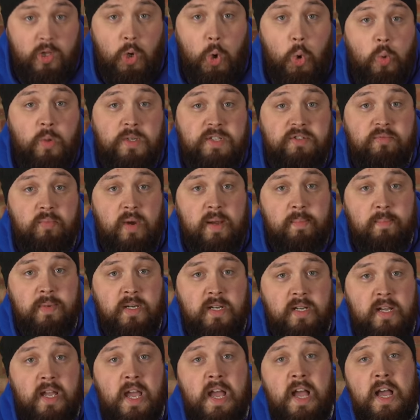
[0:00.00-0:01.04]
Always
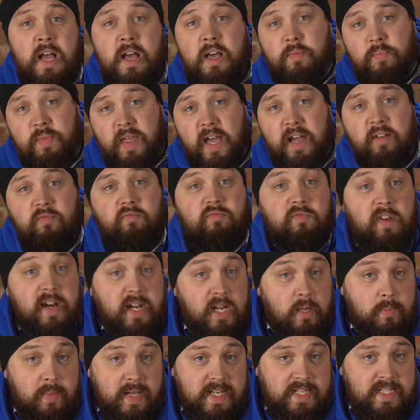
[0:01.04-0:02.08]
remember that
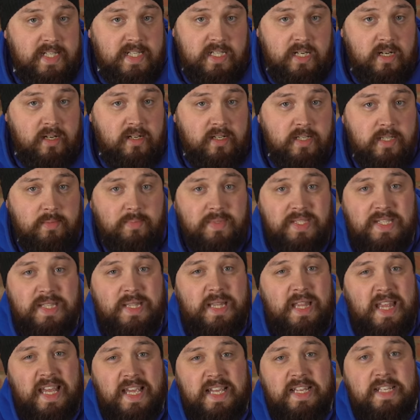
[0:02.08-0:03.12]
recommended times
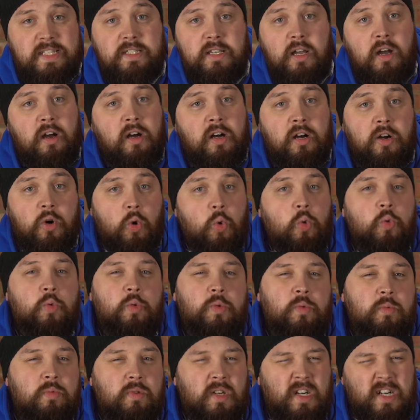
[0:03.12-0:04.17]
and things are
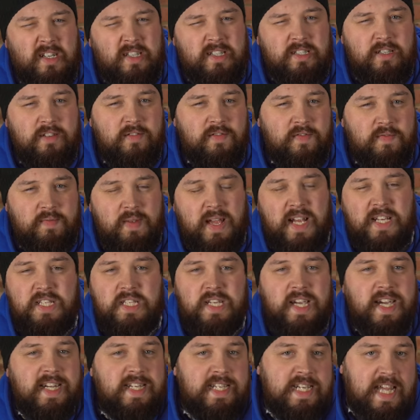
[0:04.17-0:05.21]
all kind of
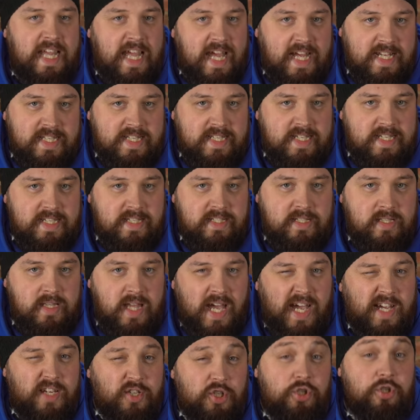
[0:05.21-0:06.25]
educated guesses
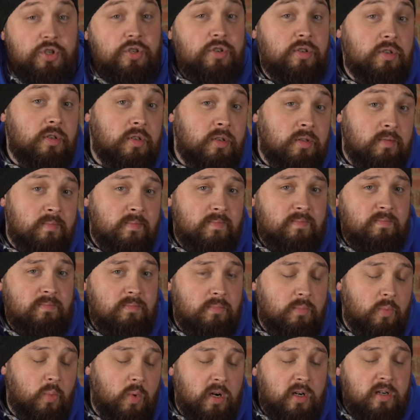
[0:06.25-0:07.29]
that should
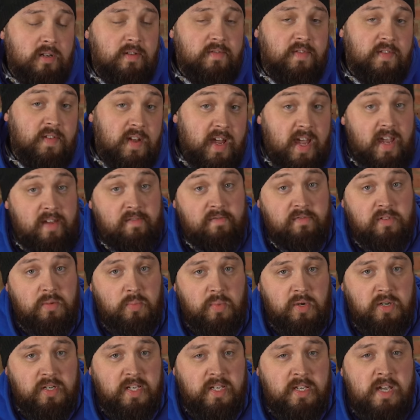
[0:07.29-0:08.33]
work for
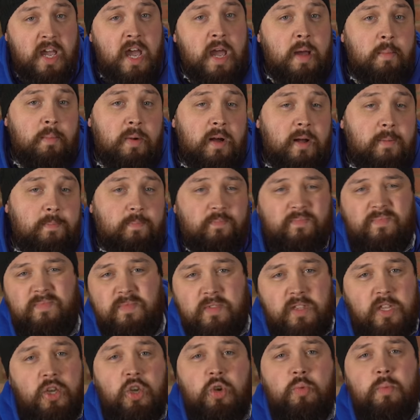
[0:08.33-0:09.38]
everybody, but
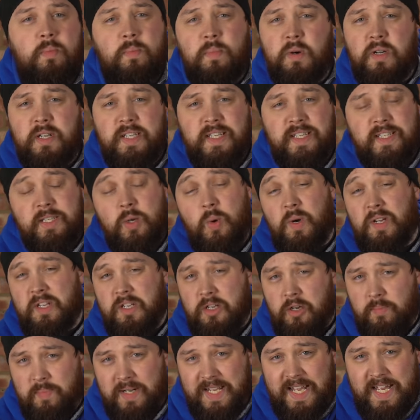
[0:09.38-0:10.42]
the human body is quite
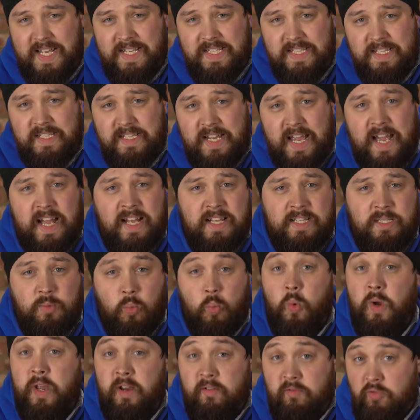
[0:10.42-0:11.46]
complicated and
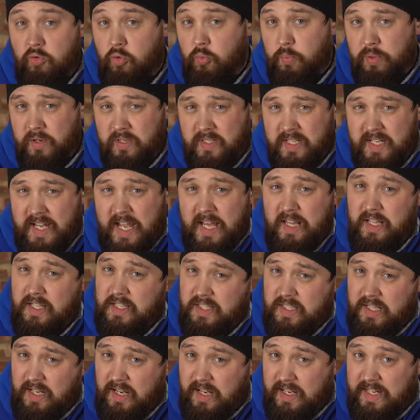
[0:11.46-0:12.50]
we're all put together
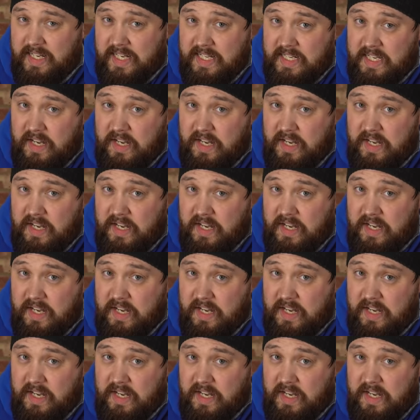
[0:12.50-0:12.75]
slightly